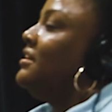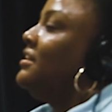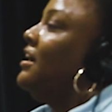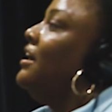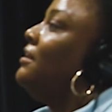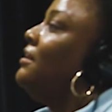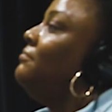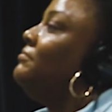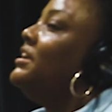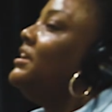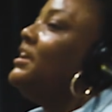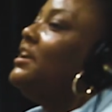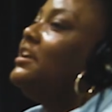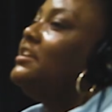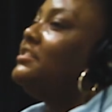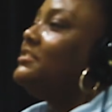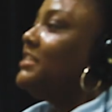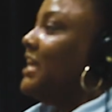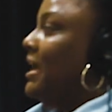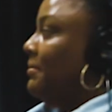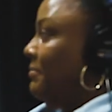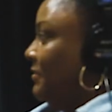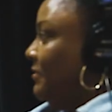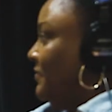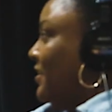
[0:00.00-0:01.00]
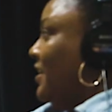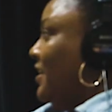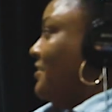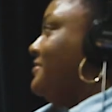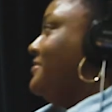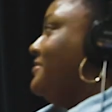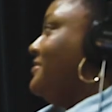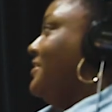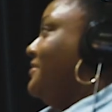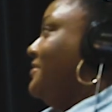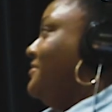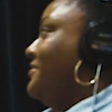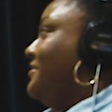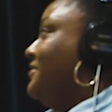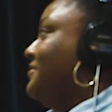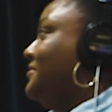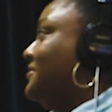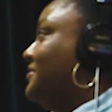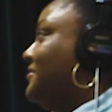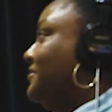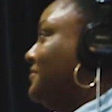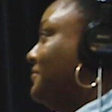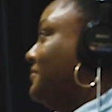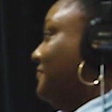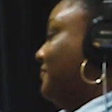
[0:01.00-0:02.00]
time. So happy Father's Day to you
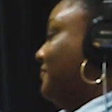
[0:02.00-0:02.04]
too.